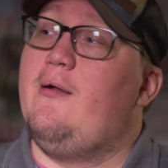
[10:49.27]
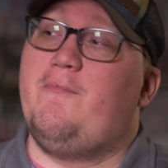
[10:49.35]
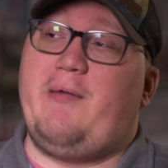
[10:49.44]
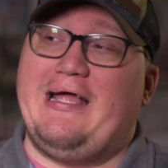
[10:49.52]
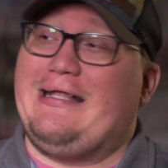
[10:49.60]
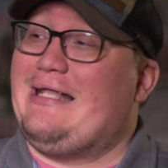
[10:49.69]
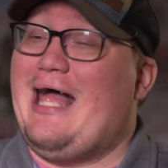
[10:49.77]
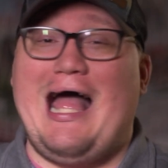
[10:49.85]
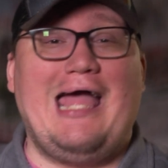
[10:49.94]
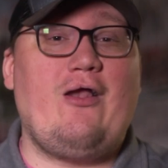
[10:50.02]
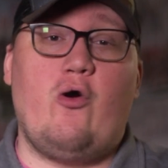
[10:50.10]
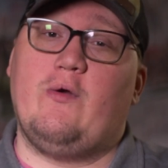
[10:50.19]
but
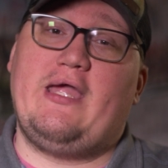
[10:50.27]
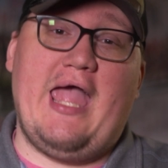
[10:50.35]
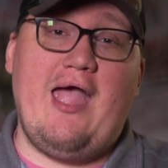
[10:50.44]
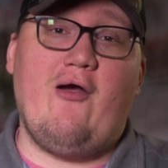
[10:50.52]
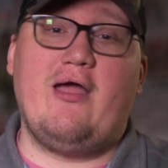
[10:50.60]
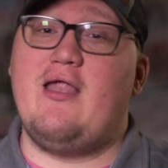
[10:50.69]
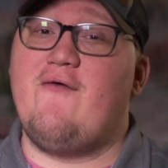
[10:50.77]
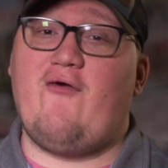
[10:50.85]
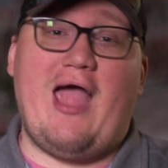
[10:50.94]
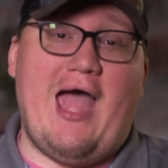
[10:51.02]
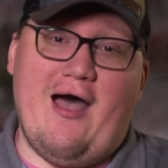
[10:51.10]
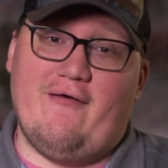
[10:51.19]
I don't care. I never
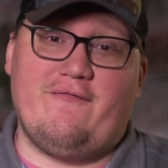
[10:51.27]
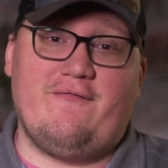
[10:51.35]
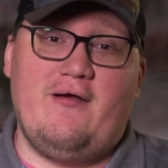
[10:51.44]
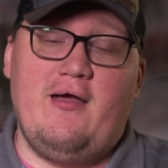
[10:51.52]
have.